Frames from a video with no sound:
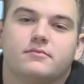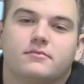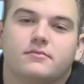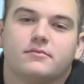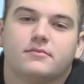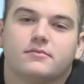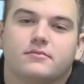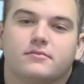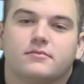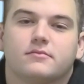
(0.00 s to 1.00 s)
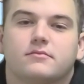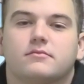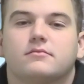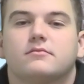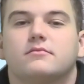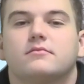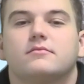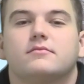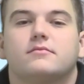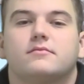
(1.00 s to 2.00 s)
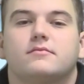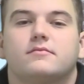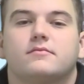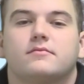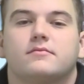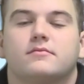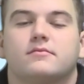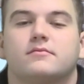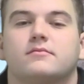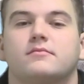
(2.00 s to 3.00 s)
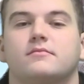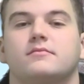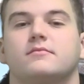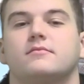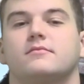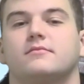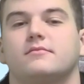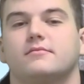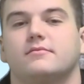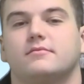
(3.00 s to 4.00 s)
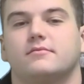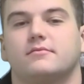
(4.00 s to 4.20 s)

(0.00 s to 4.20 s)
This person isn't speaking.